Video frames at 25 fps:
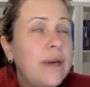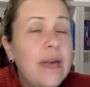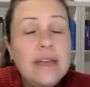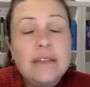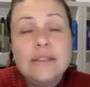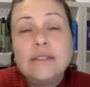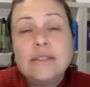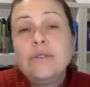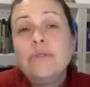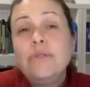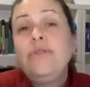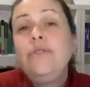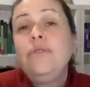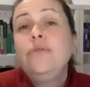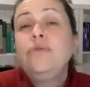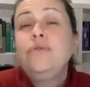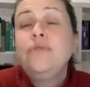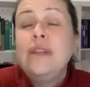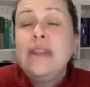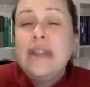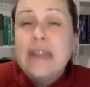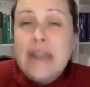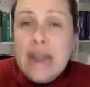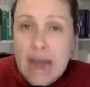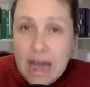so if you've
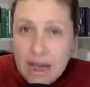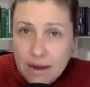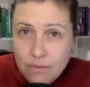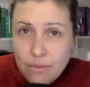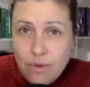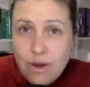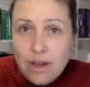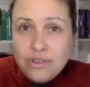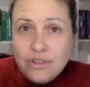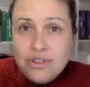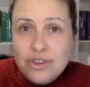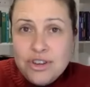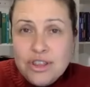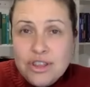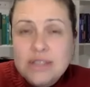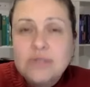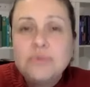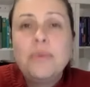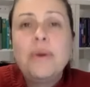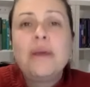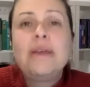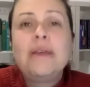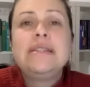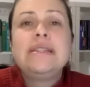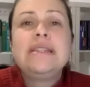not watched the
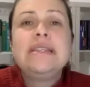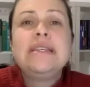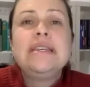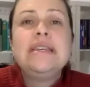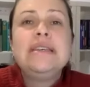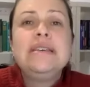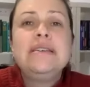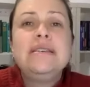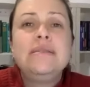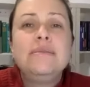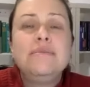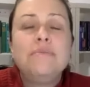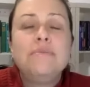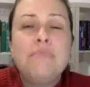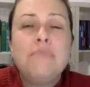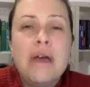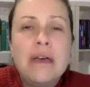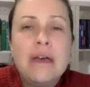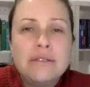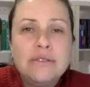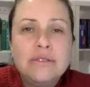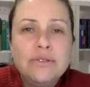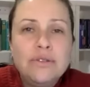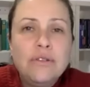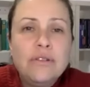spicy
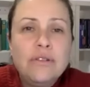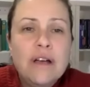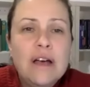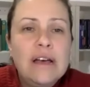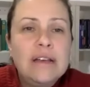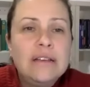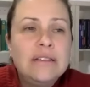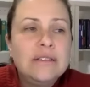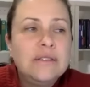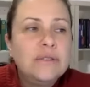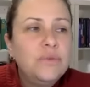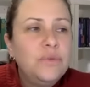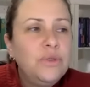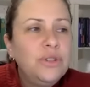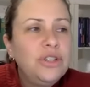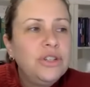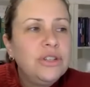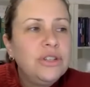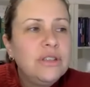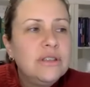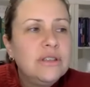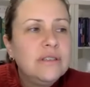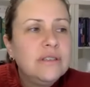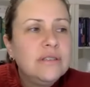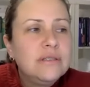masterclass, which
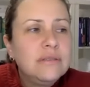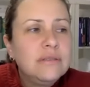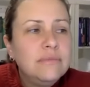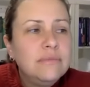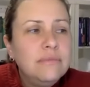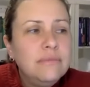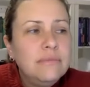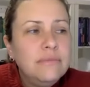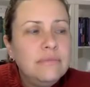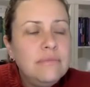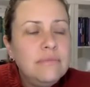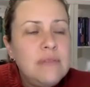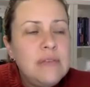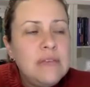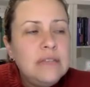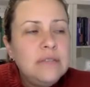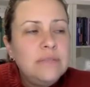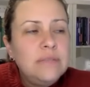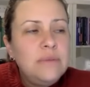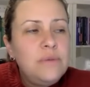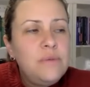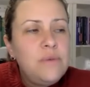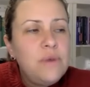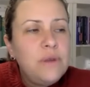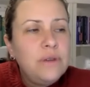this makes
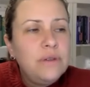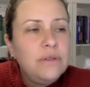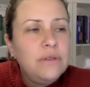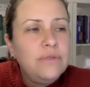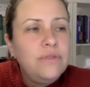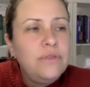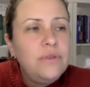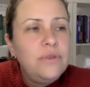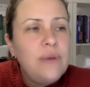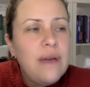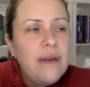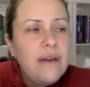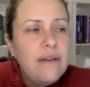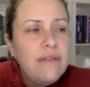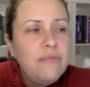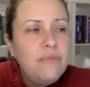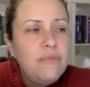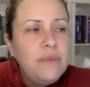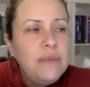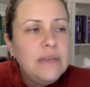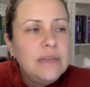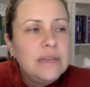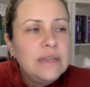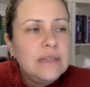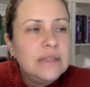me wonder if you have,
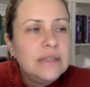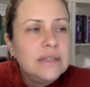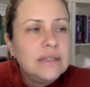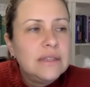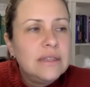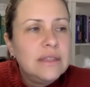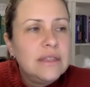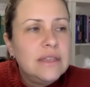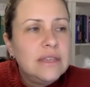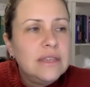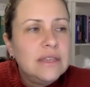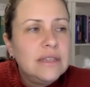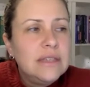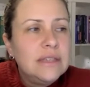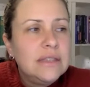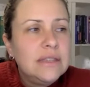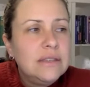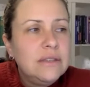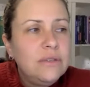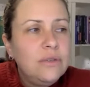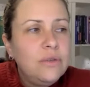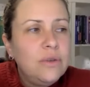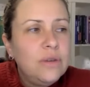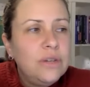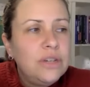because this
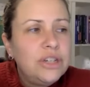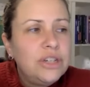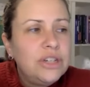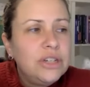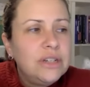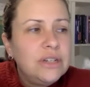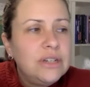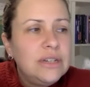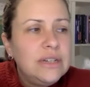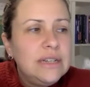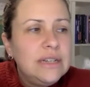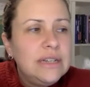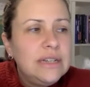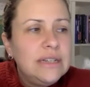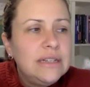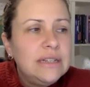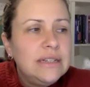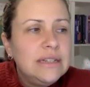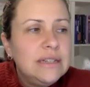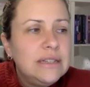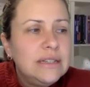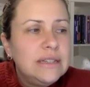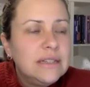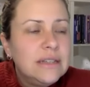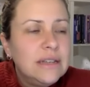question
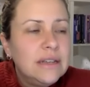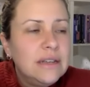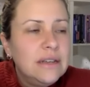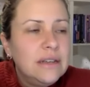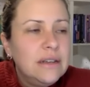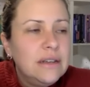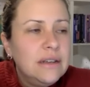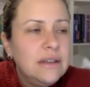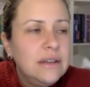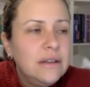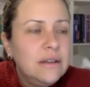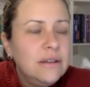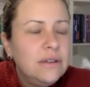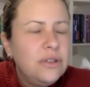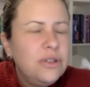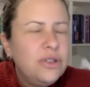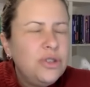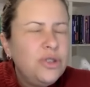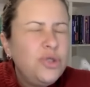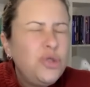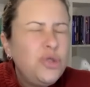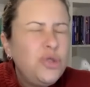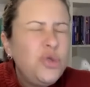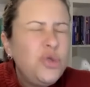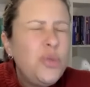is
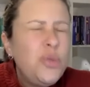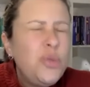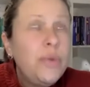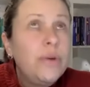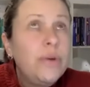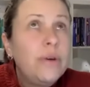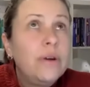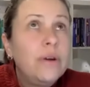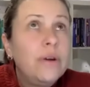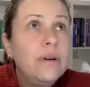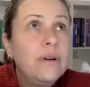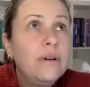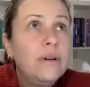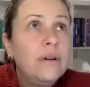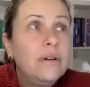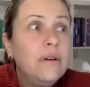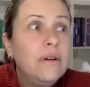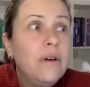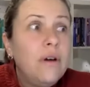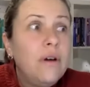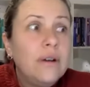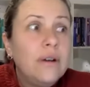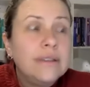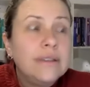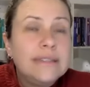super
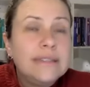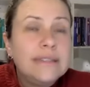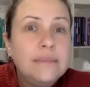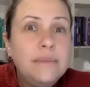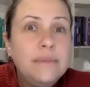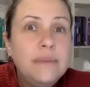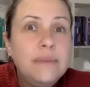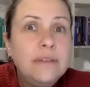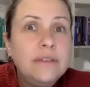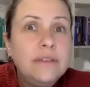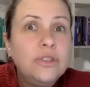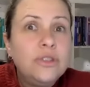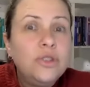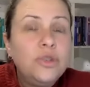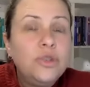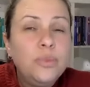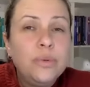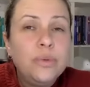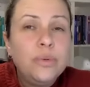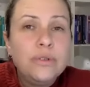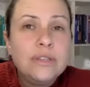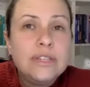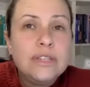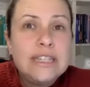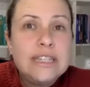awesome and
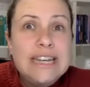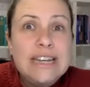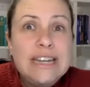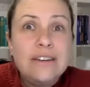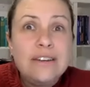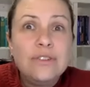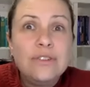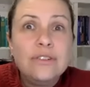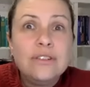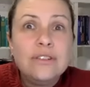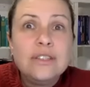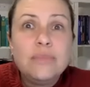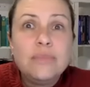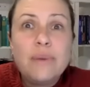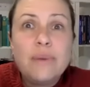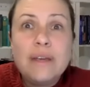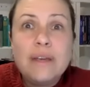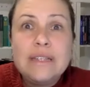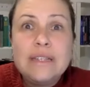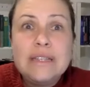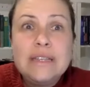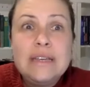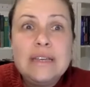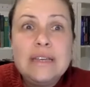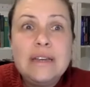super standard
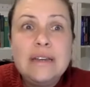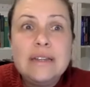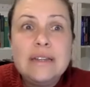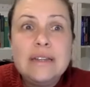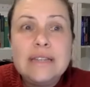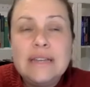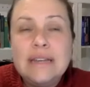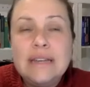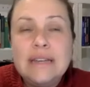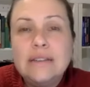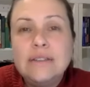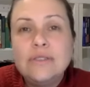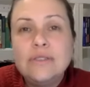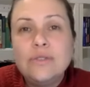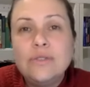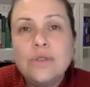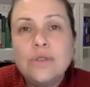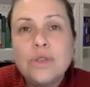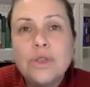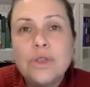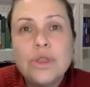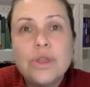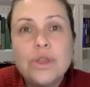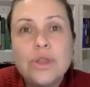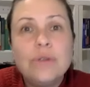spicy and is answered
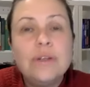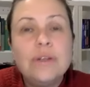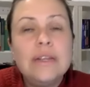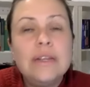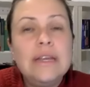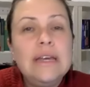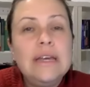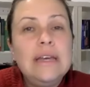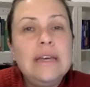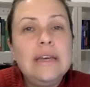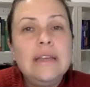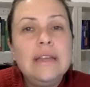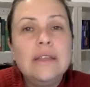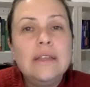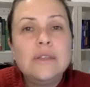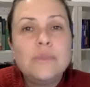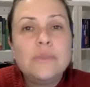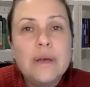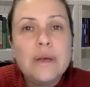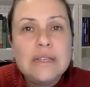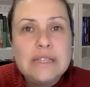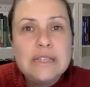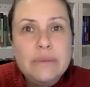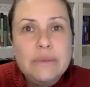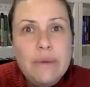thoroughly in the
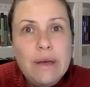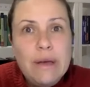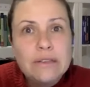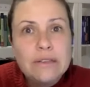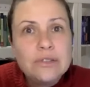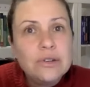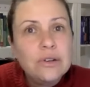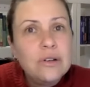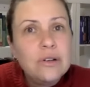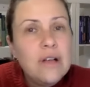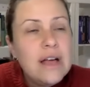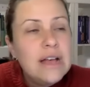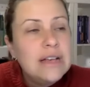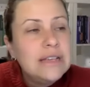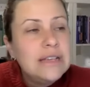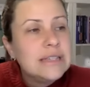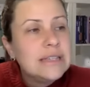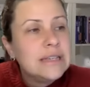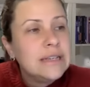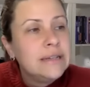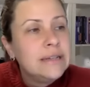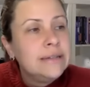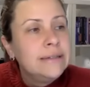spicy masterclass.